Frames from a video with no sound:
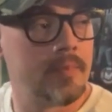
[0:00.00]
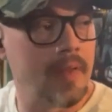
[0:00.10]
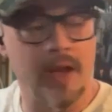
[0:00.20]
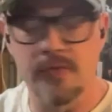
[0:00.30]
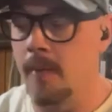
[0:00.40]
A
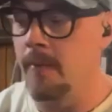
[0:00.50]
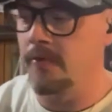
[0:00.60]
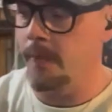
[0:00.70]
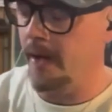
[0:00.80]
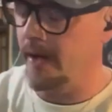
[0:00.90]
lot of
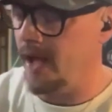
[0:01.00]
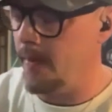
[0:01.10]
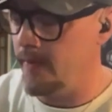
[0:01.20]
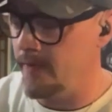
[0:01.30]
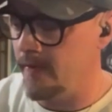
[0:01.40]
drummers are probably gonna
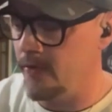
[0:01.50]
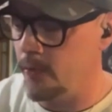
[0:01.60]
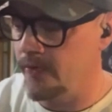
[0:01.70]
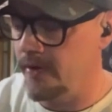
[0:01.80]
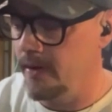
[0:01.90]
hate me for this.
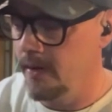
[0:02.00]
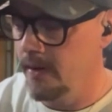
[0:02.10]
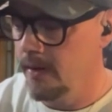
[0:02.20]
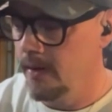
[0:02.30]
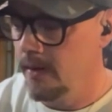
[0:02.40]
Was
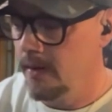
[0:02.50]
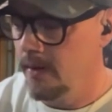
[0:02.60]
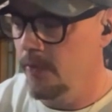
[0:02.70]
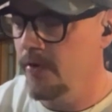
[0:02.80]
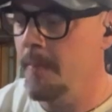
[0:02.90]

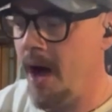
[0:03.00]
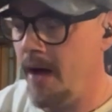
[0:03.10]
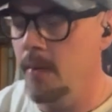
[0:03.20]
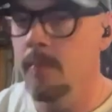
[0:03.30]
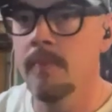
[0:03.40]
it
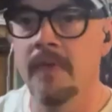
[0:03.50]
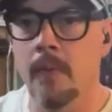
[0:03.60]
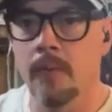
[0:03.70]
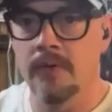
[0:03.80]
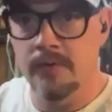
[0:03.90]
Bonham
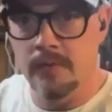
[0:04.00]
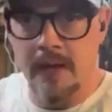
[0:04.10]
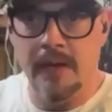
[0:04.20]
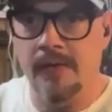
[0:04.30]
that would do like